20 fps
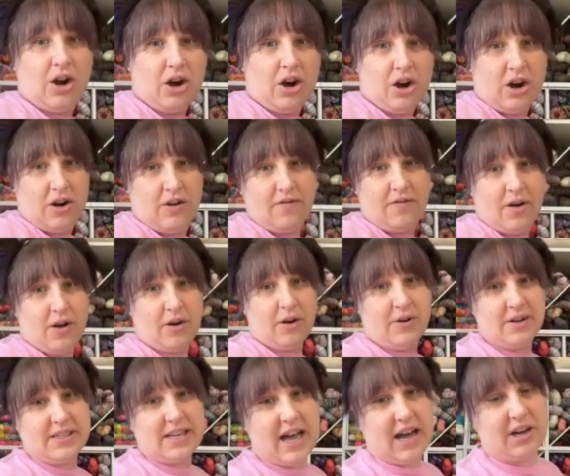her photo
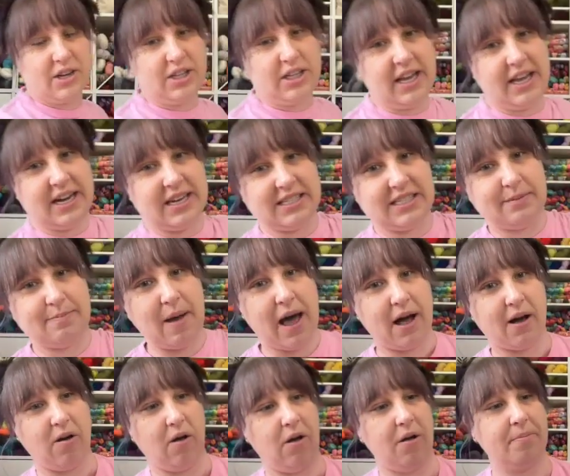is actually in a
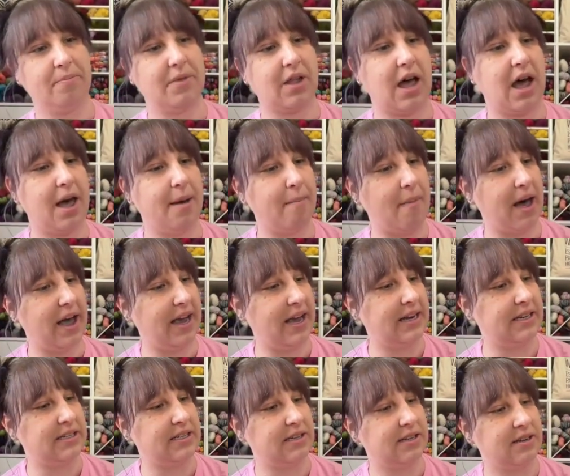speckle. I
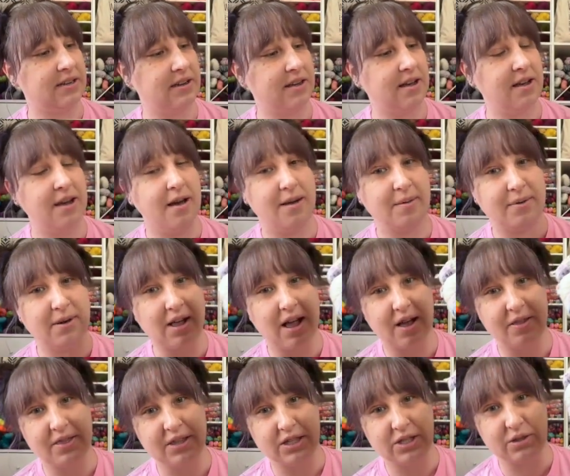might pull
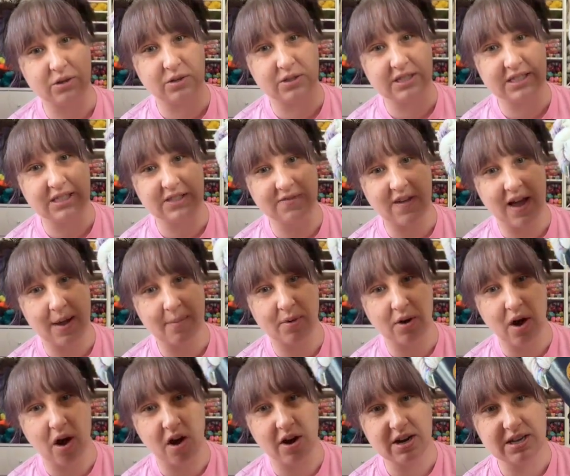out this Solstice
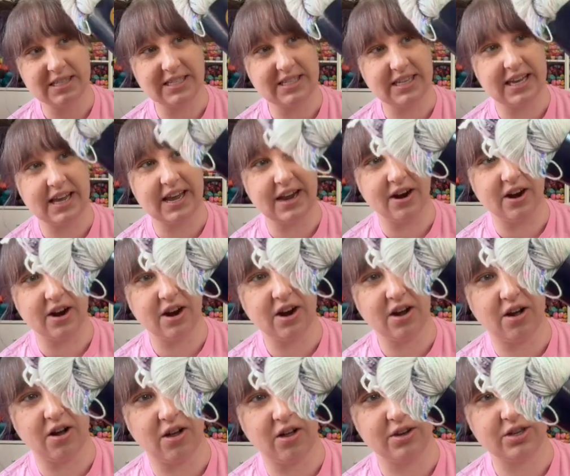Fiber Arts here
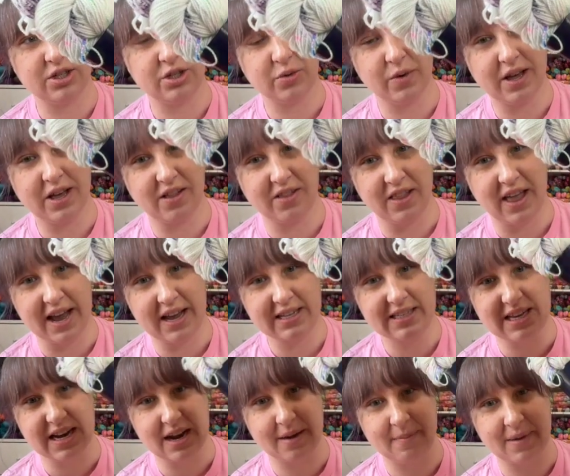called Twinkle Lights,
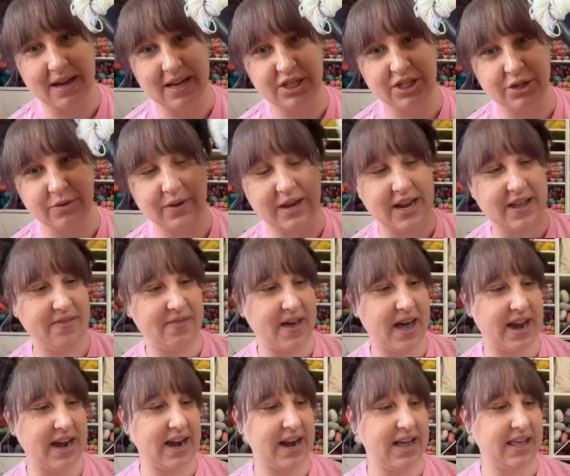and I might do it in
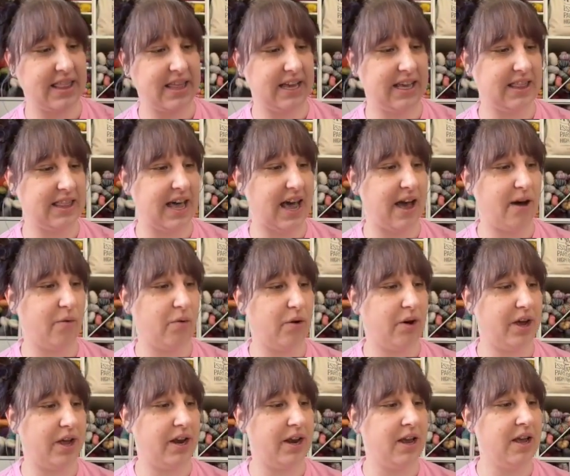that. And I think that
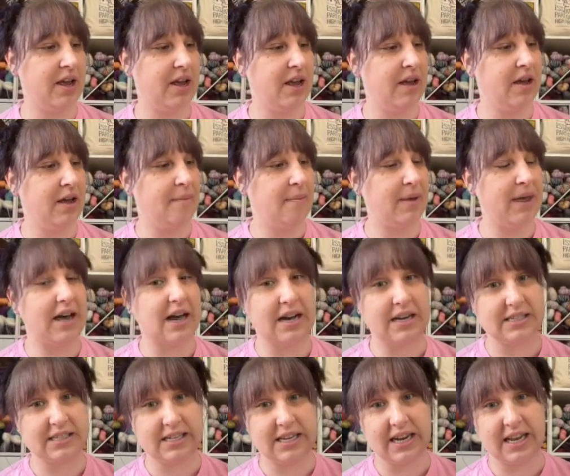would,
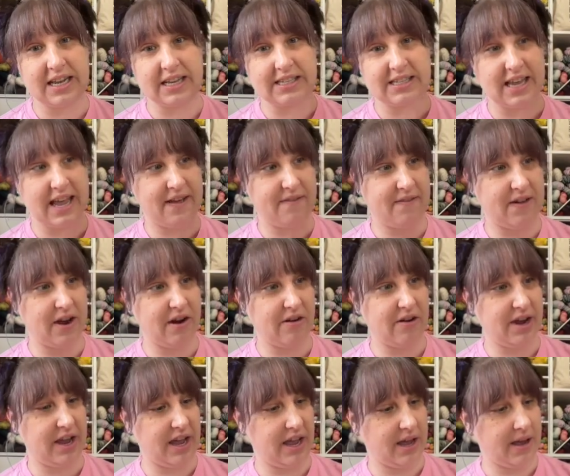because it is a
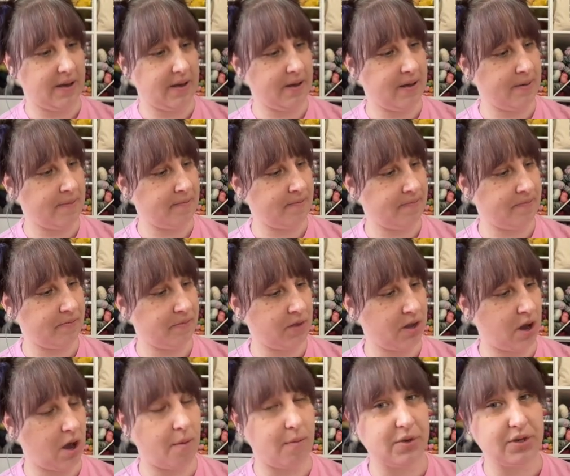very,
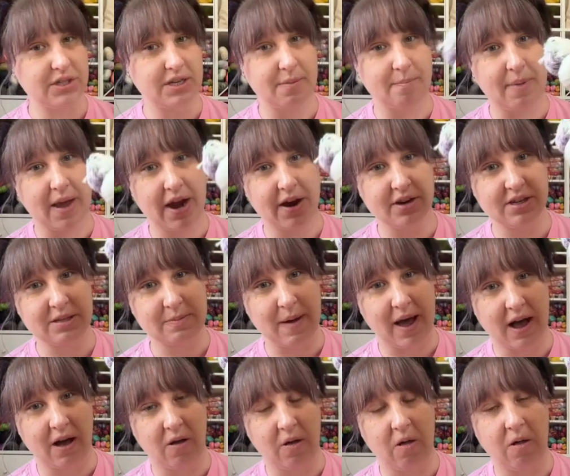almost a bare
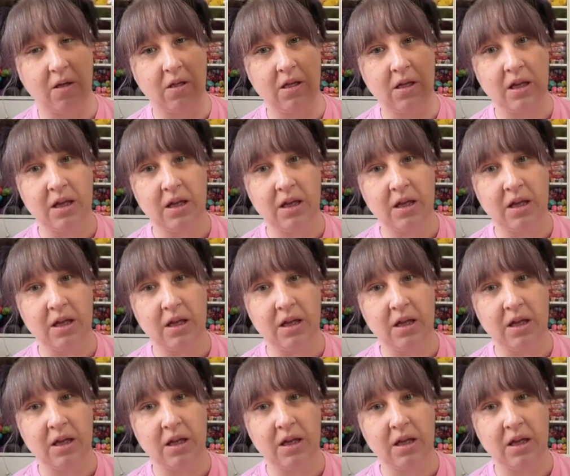speckle,